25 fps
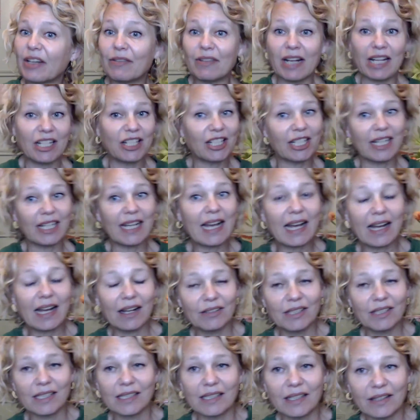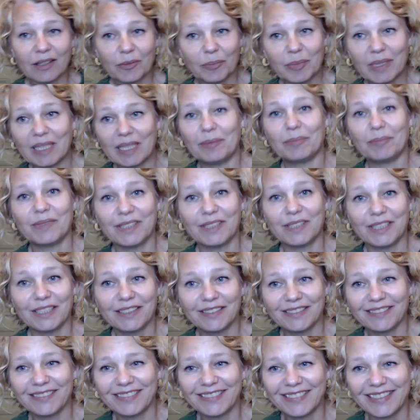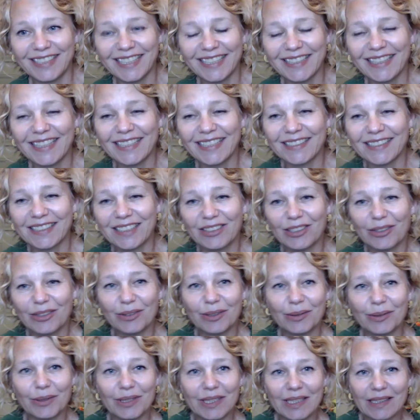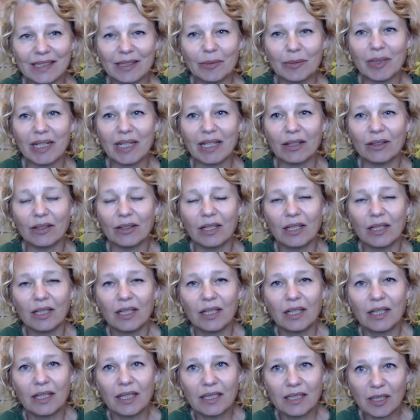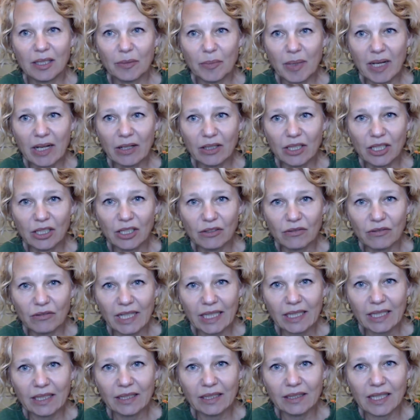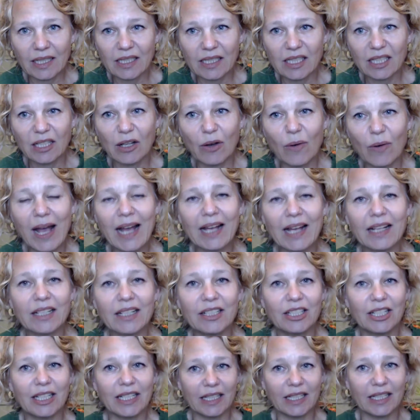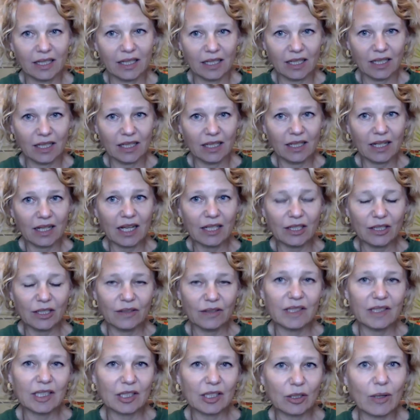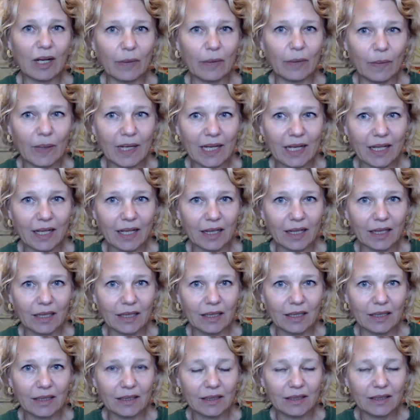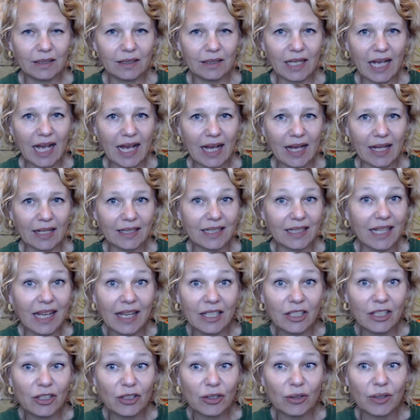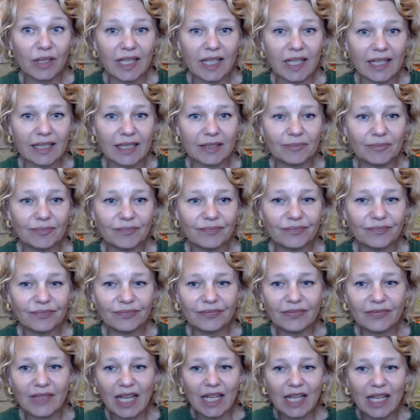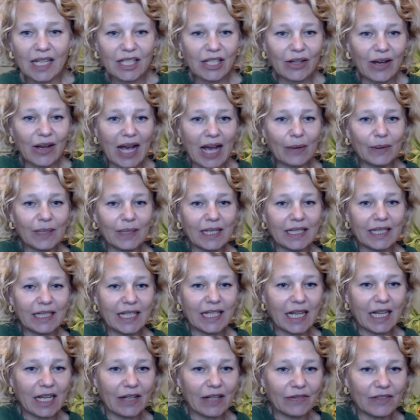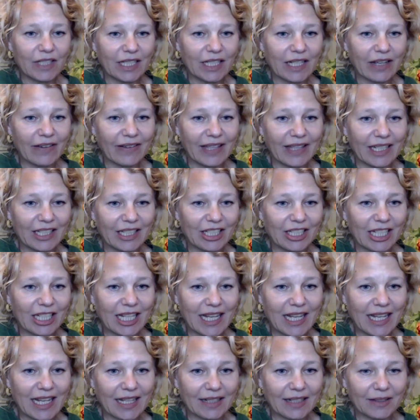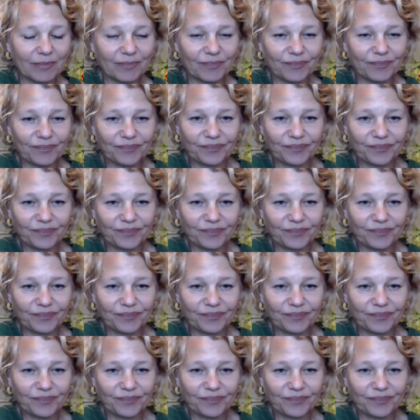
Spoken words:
arranging a house than other people, right? That's not what it's about. It's about just recognizing, oh, actually, I do this quite well and I enjoy it. So I would love to know in the chat